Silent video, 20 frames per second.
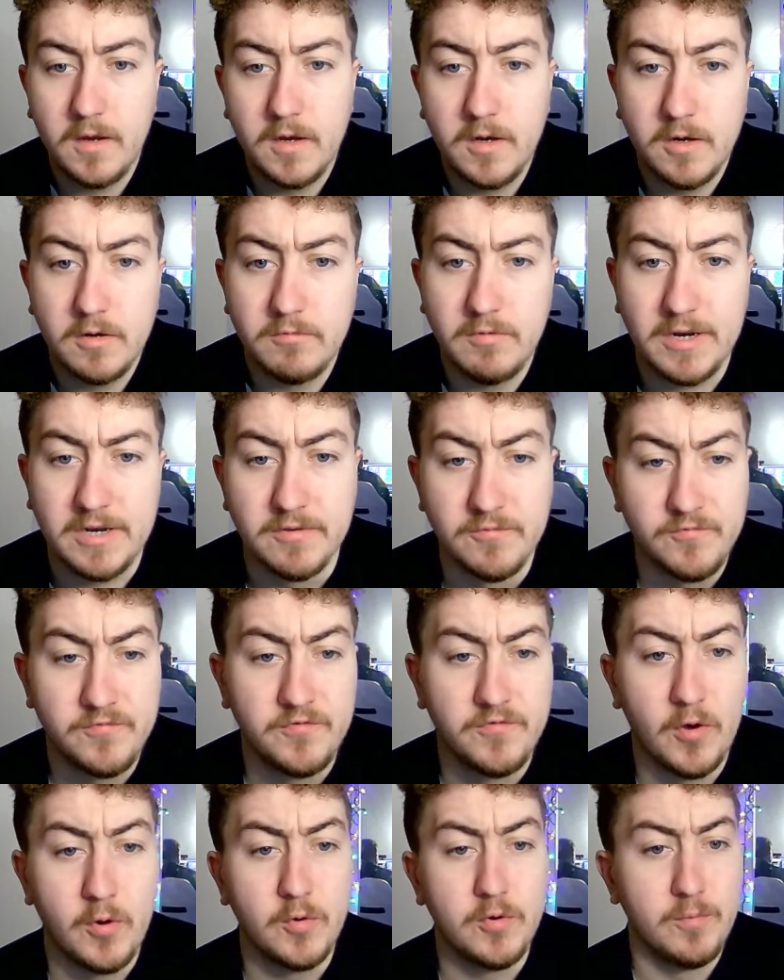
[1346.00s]
Reckon
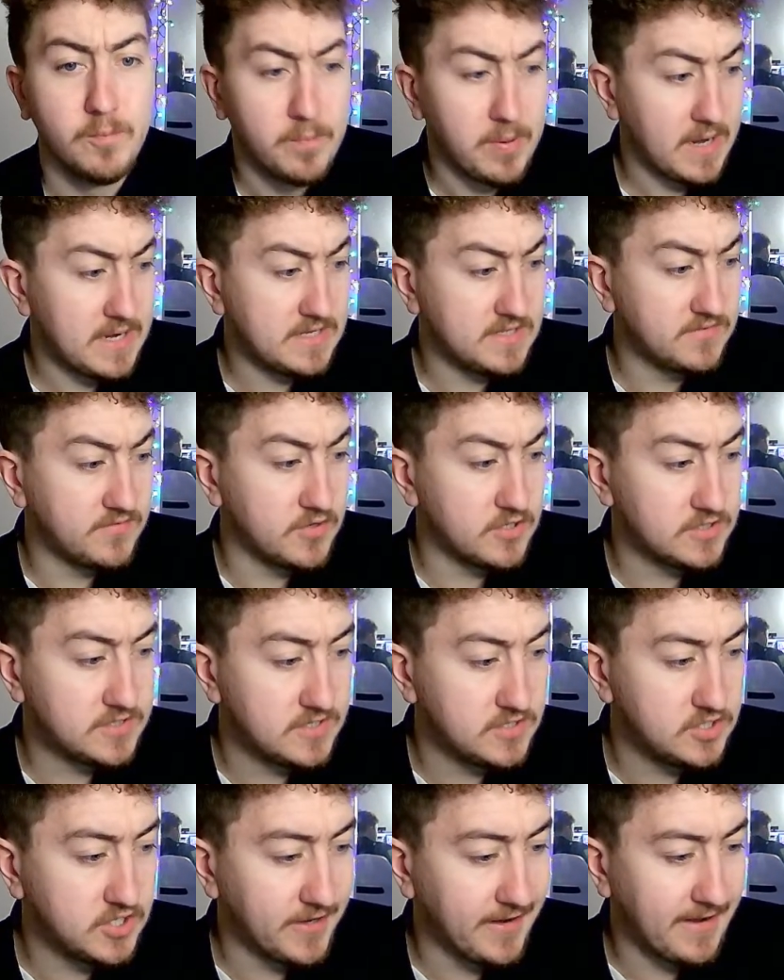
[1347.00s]
Foden plays
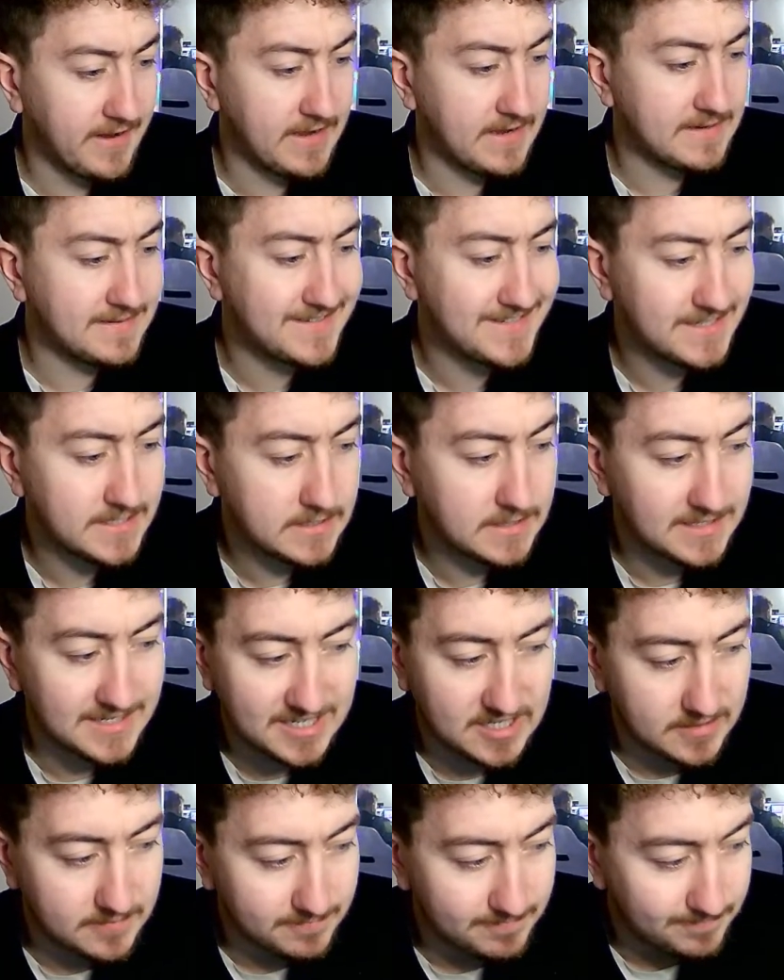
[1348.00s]
versus United?
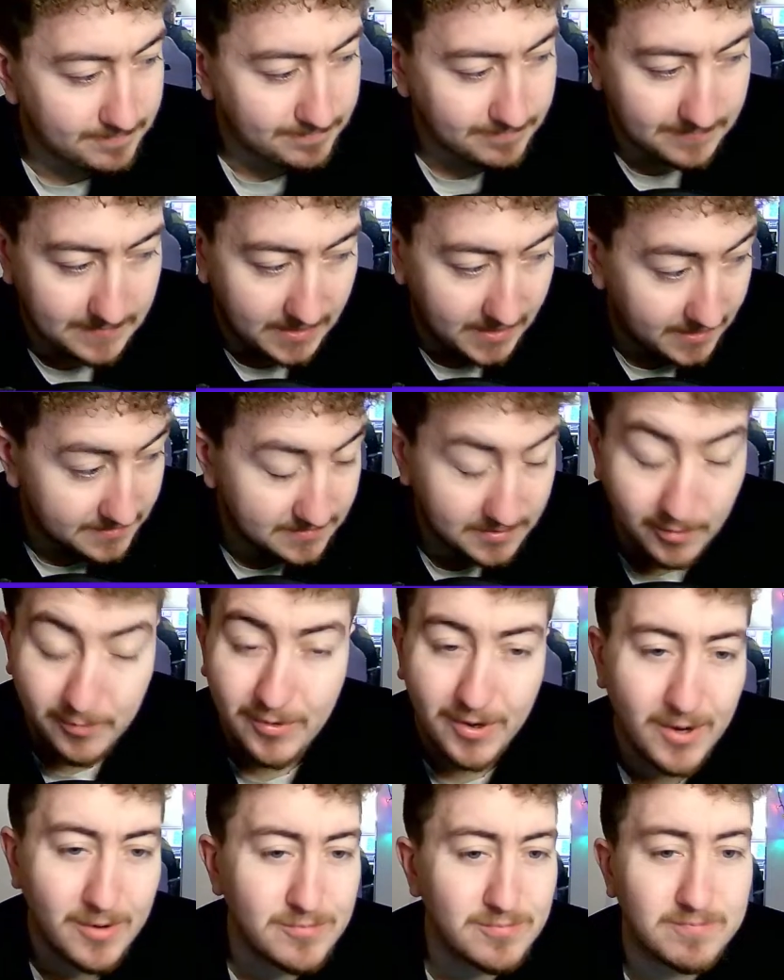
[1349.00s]
I don't
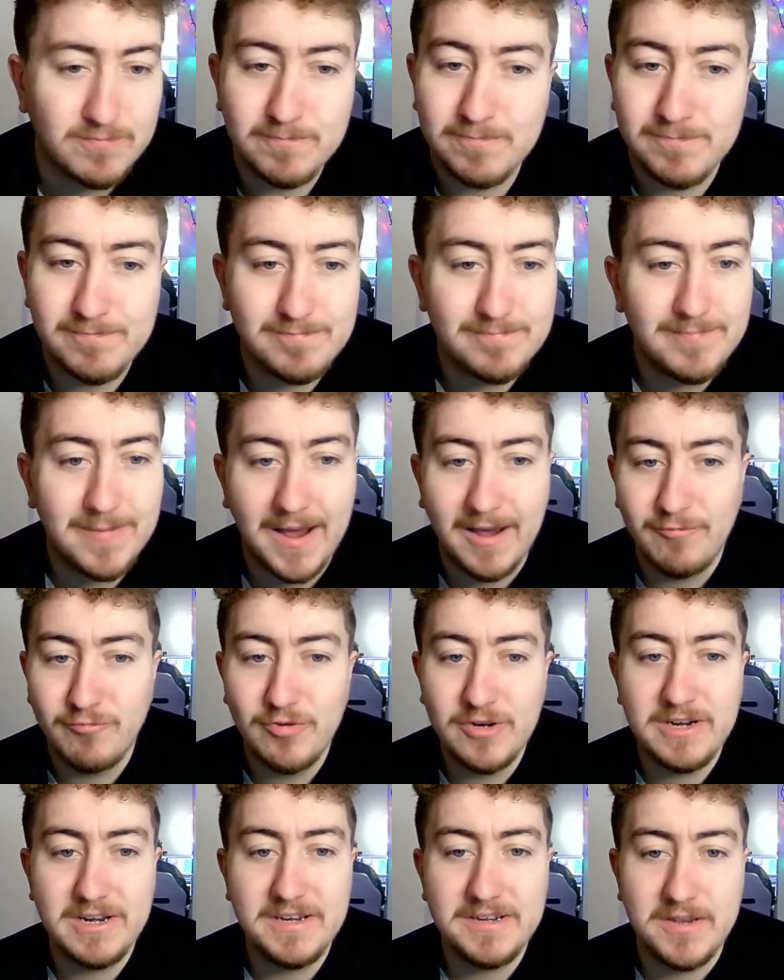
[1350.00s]
know. I
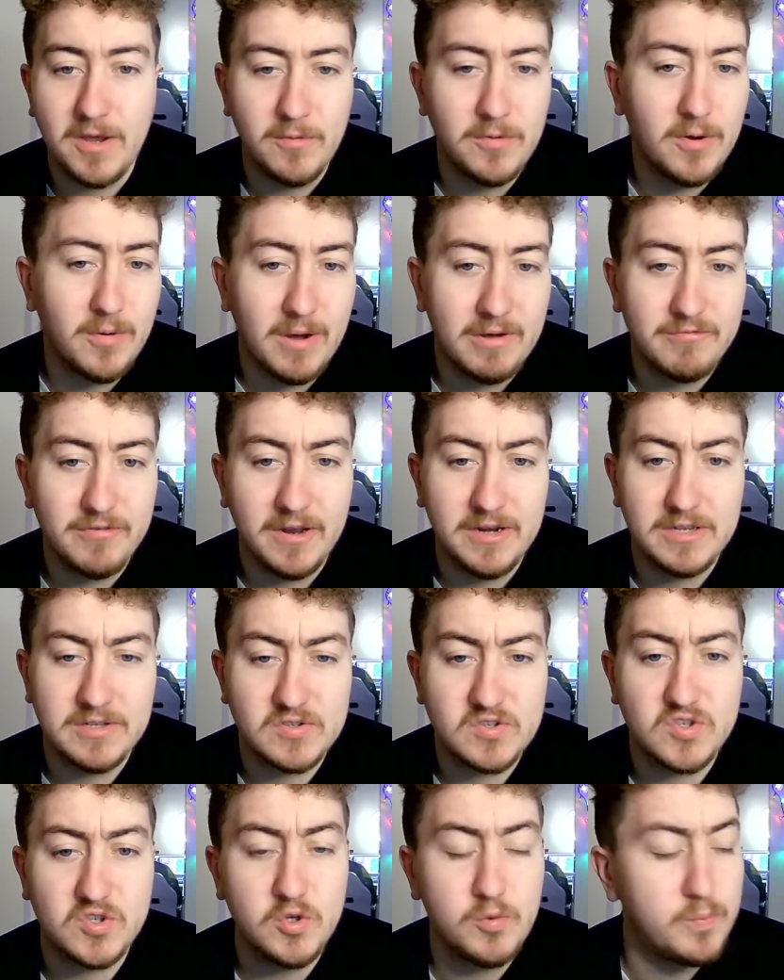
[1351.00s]
really don't know. I found it
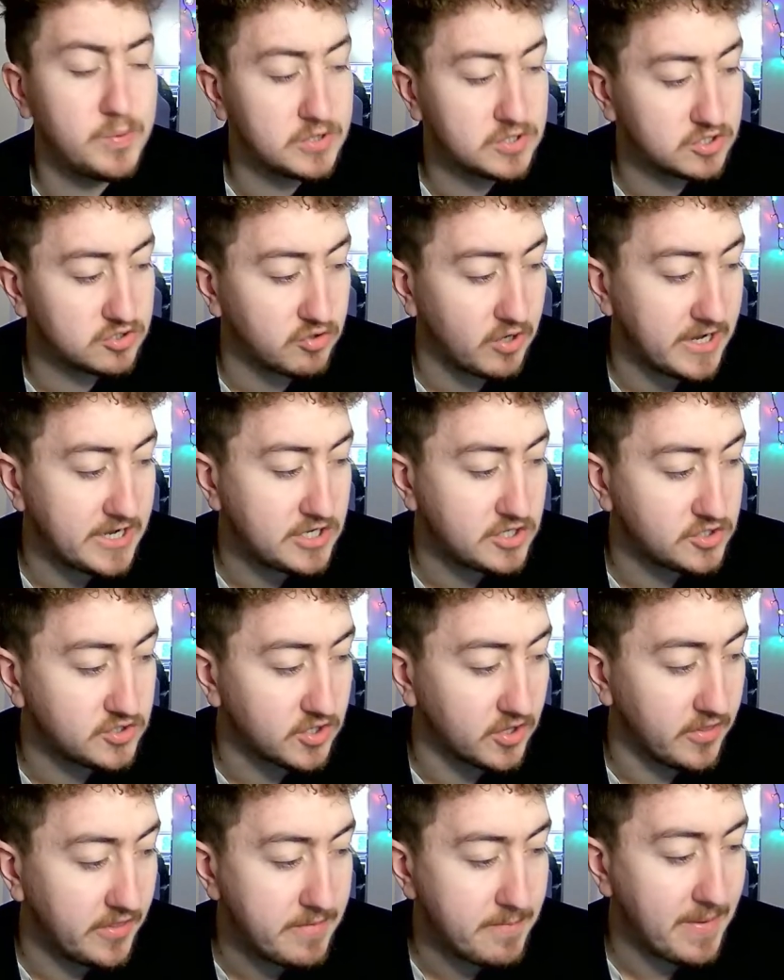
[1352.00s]
super strange
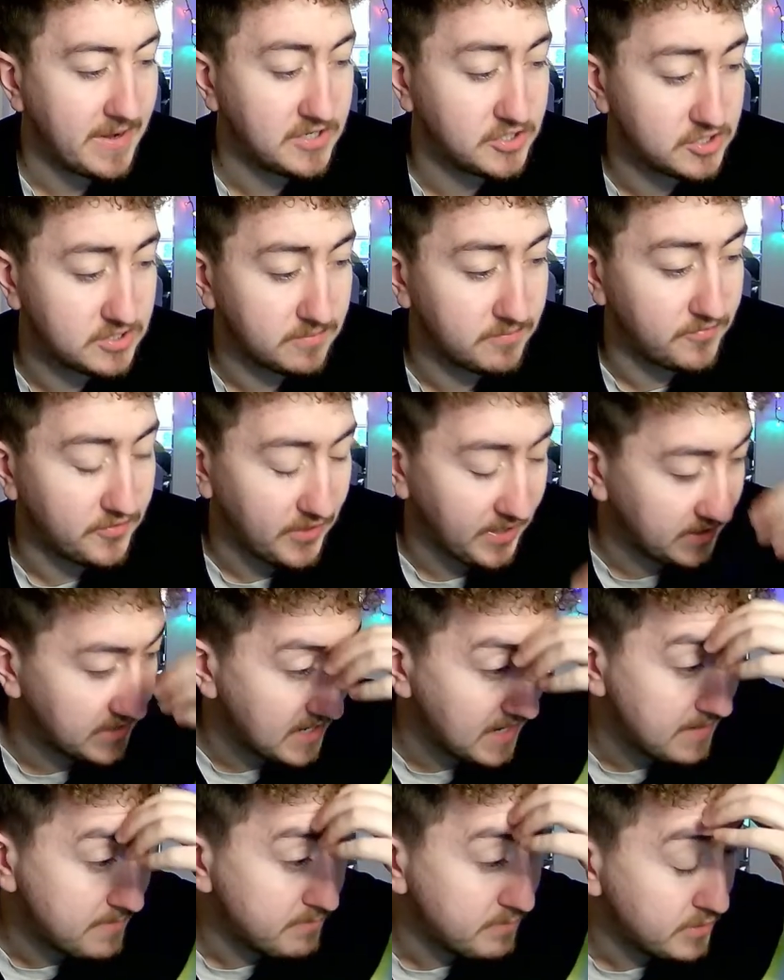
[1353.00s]
that they benched him for that
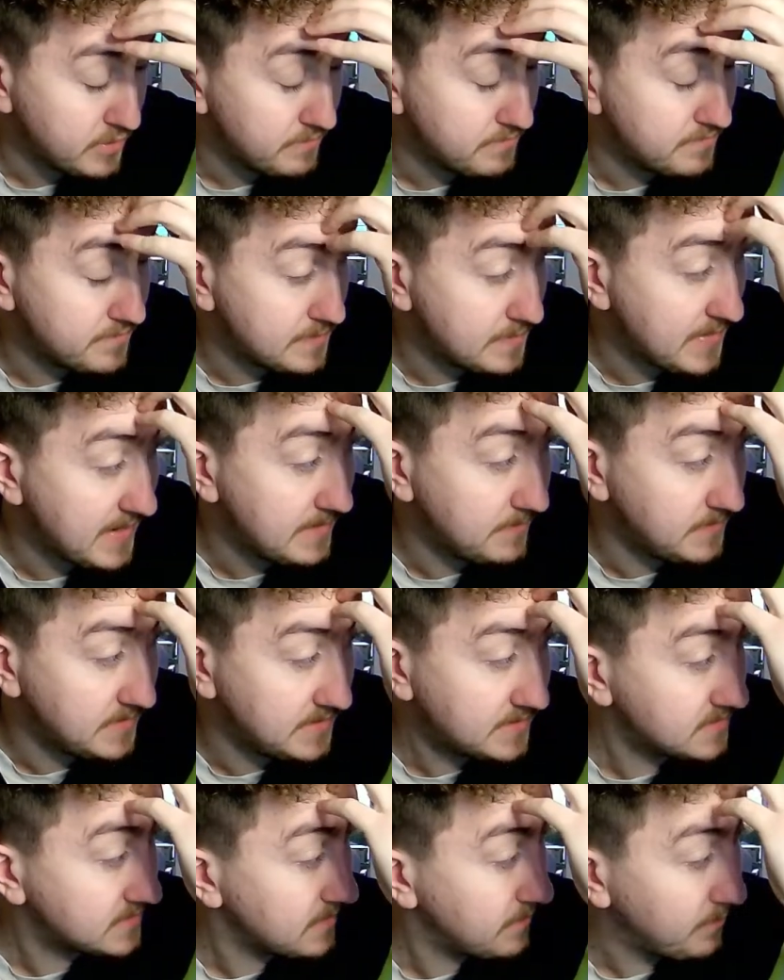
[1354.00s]
game, but maybe
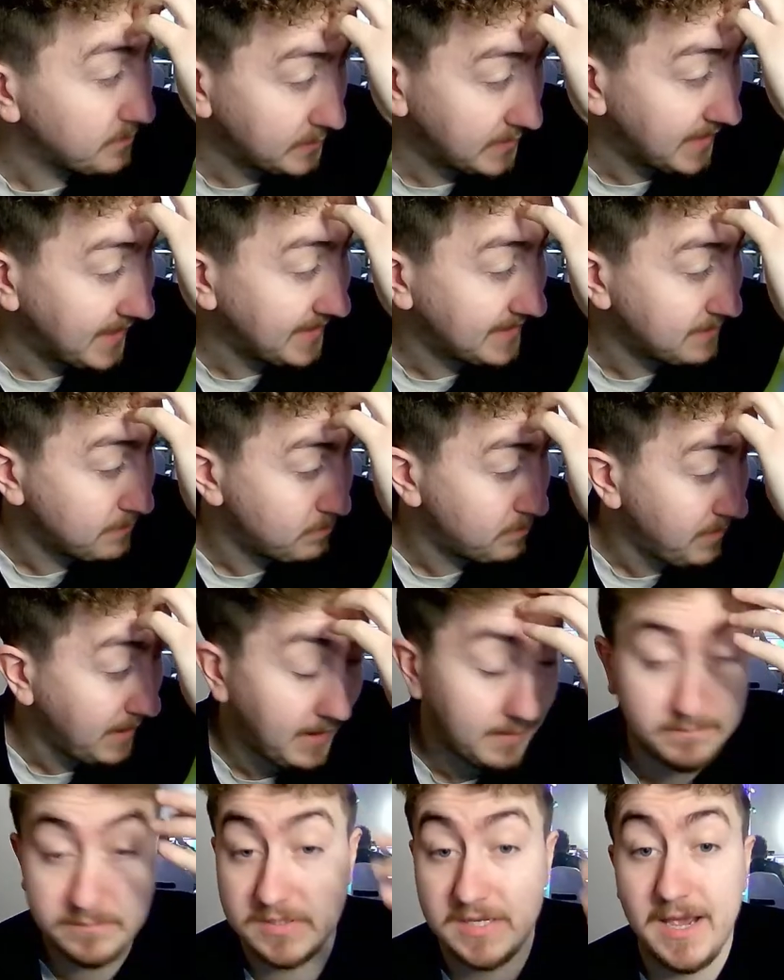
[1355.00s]
there's a plan in
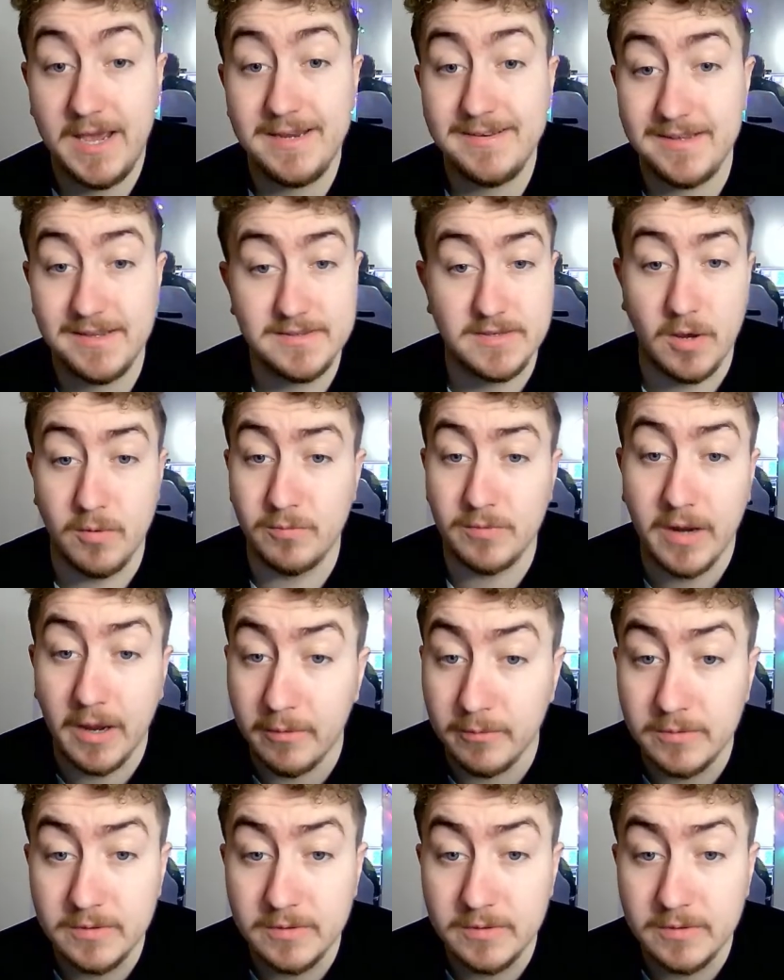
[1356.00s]
Pep's head. I don't know.